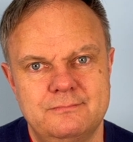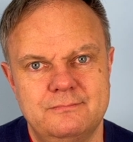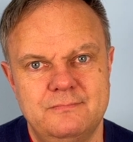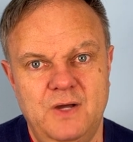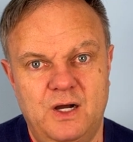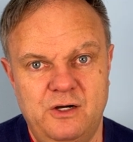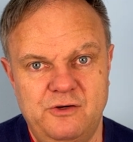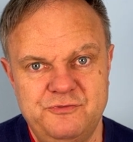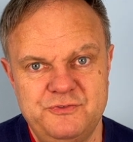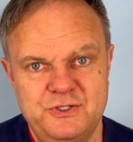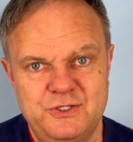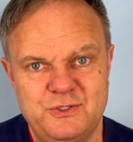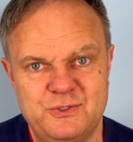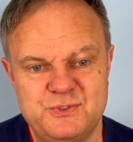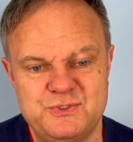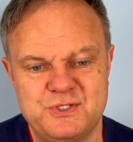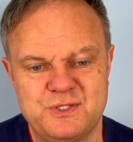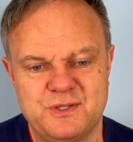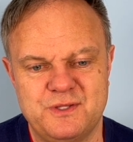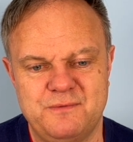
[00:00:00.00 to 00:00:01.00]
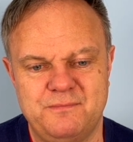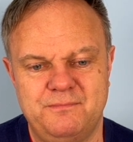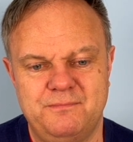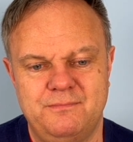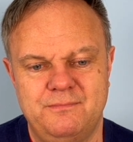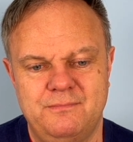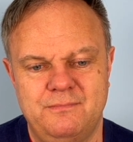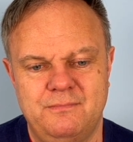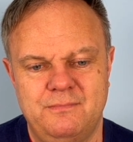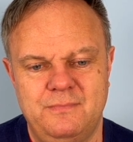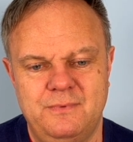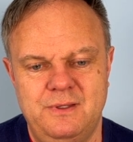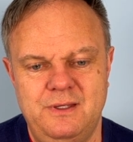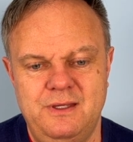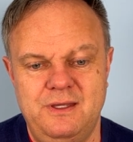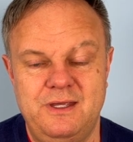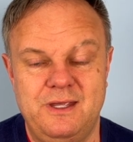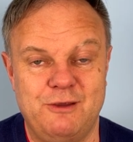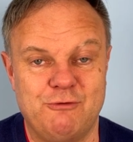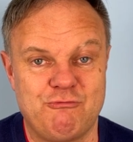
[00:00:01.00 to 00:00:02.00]
After losing them,
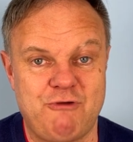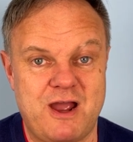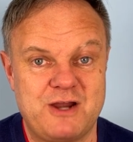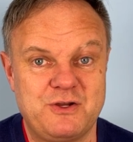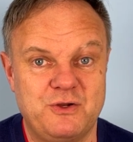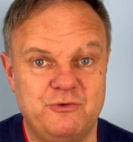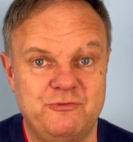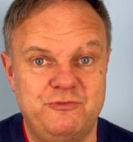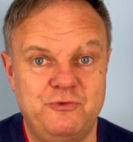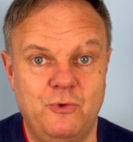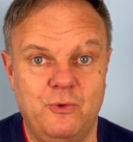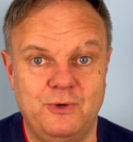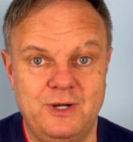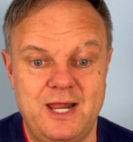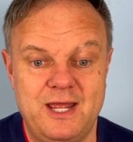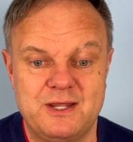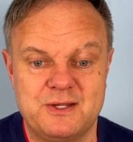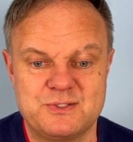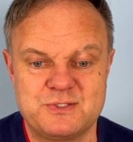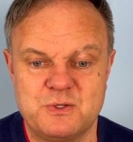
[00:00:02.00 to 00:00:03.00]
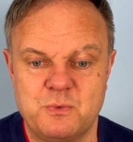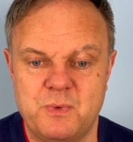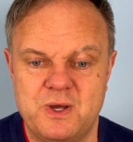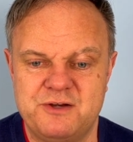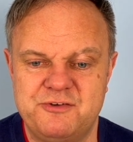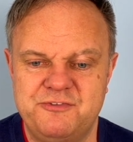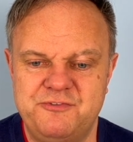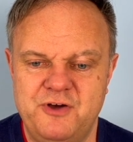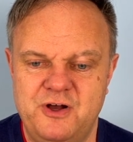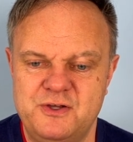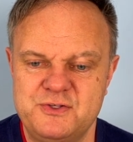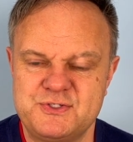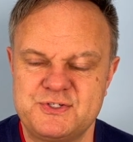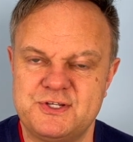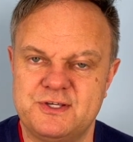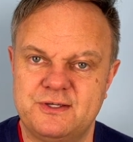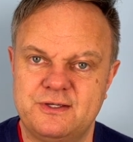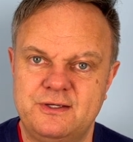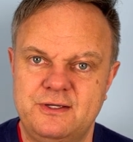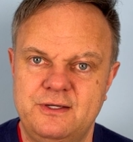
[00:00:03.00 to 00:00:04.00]
he ran on 4 legs and went
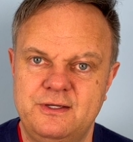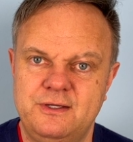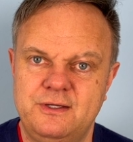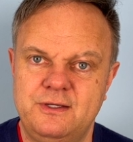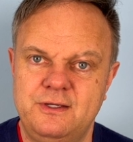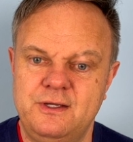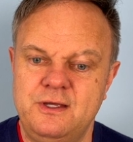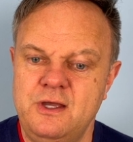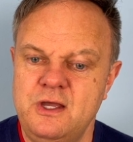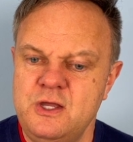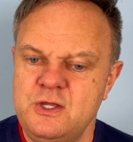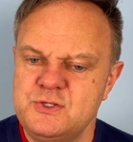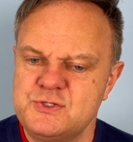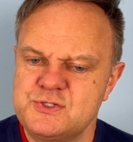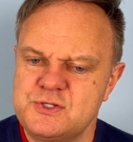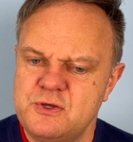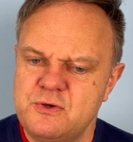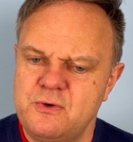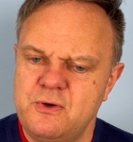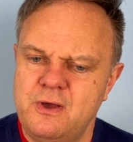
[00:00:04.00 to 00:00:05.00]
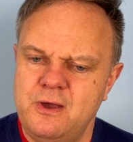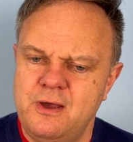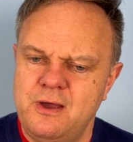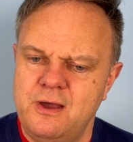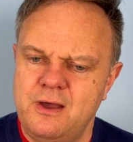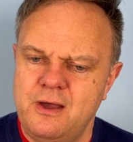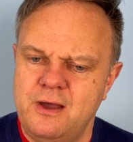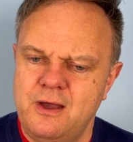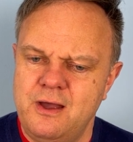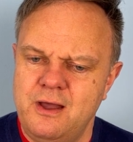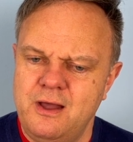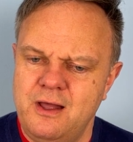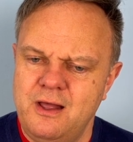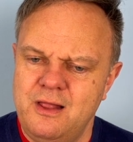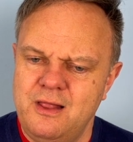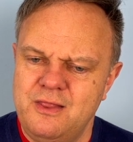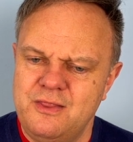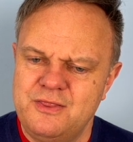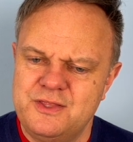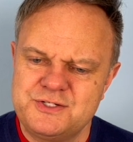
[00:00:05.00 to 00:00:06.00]
faster, so
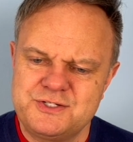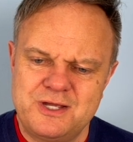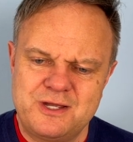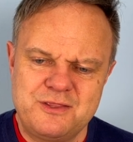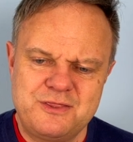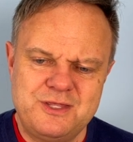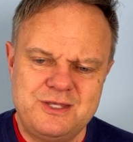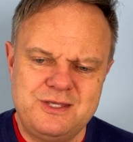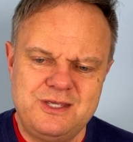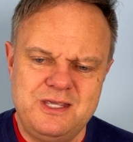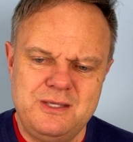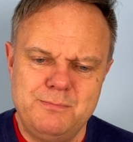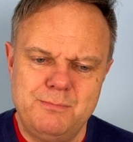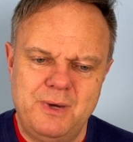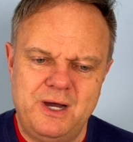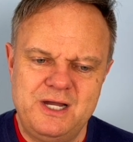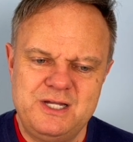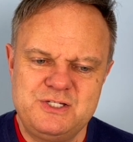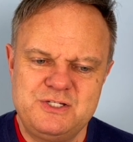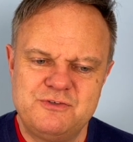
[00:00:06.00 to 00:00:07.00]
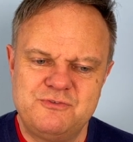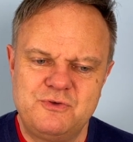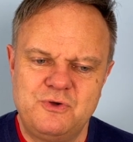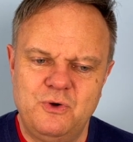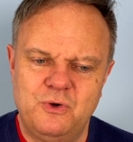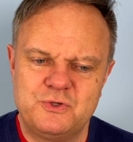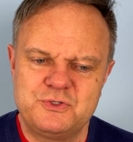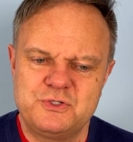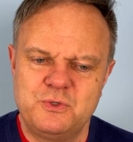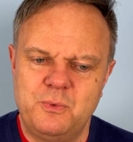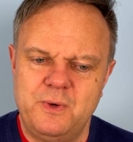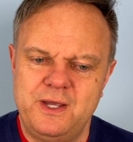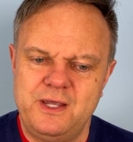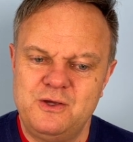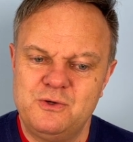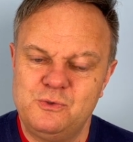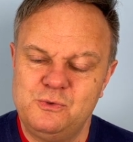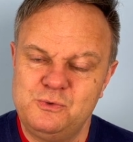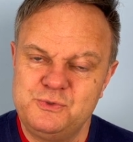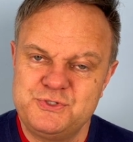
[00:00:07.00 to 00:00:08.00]
that I think he might have got away
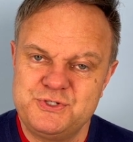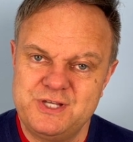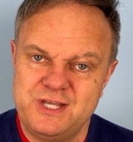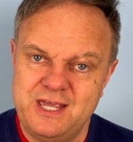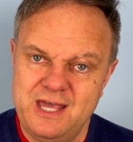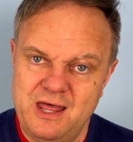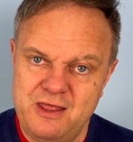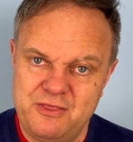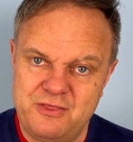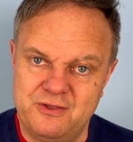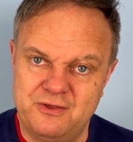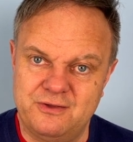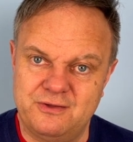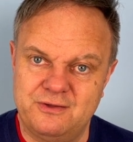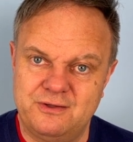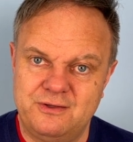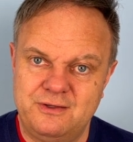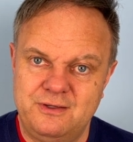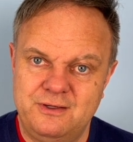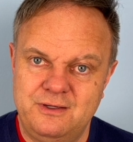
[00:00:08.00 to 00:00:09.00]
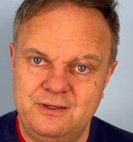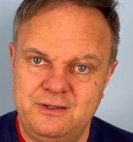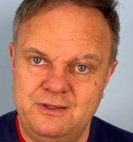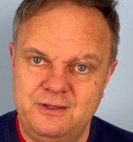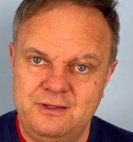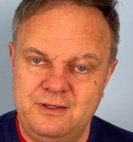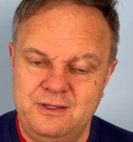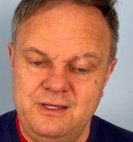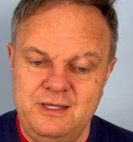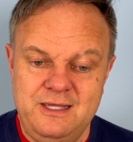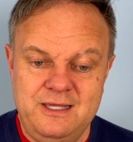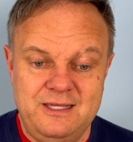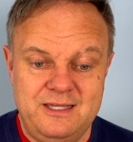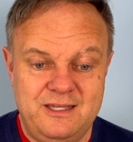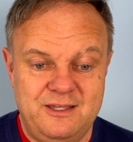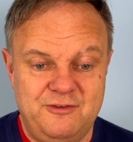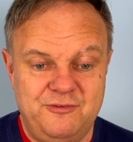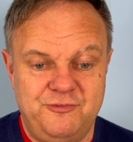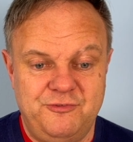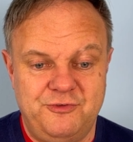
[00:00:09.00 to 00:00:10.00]
altogether,
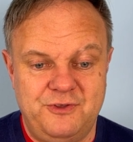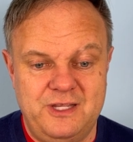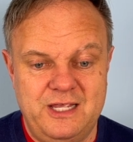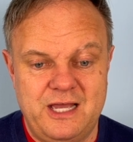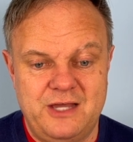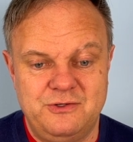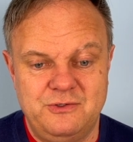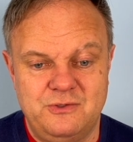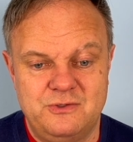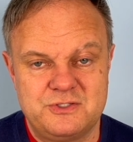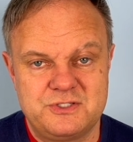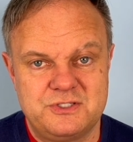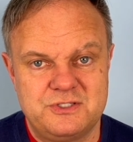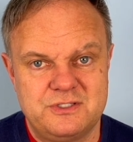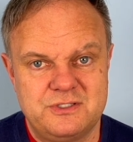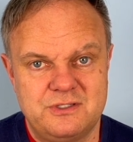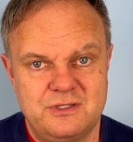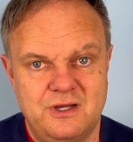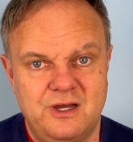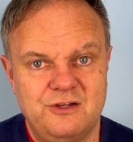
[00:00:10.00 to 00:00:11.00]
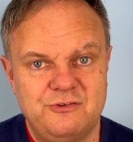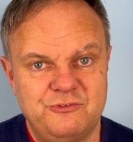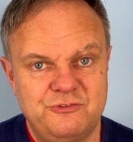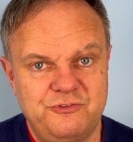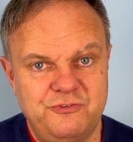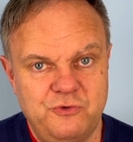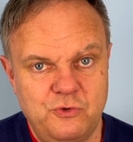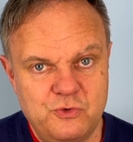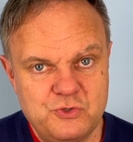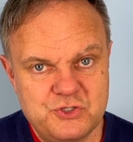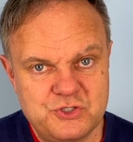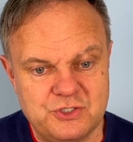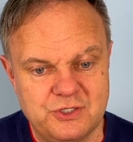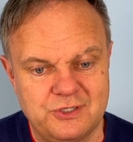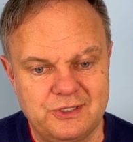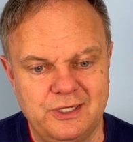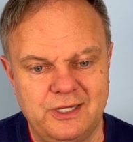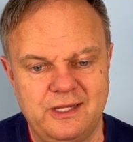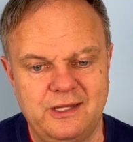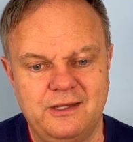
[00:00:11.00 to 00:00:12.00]
if he had not,
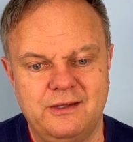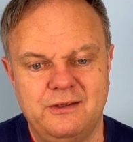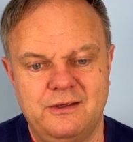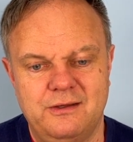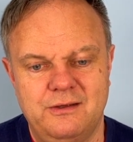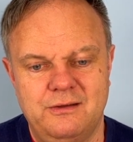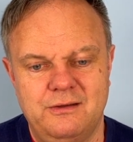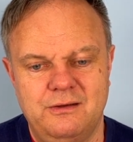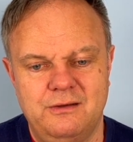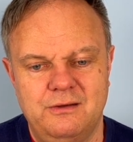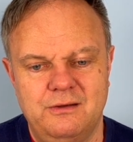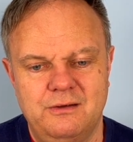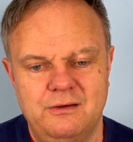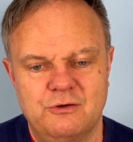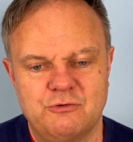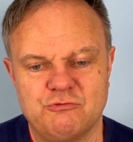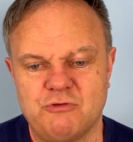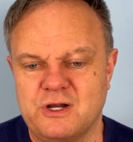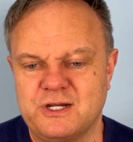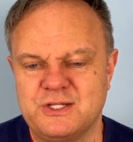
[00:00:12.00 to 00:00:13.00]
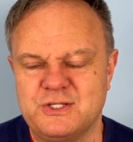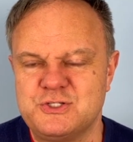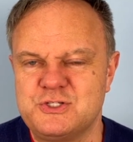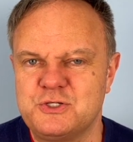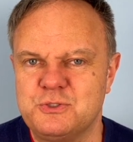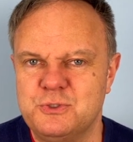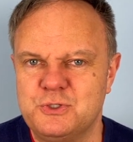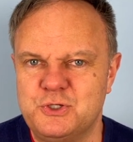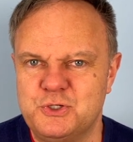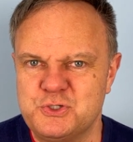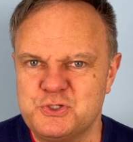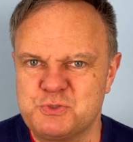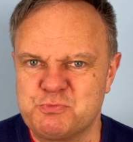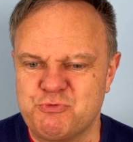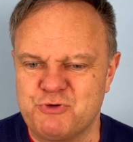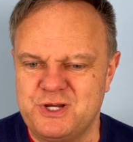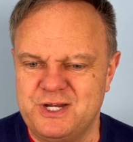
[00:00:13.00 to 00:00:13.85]
unfortunately, run into a gooseberry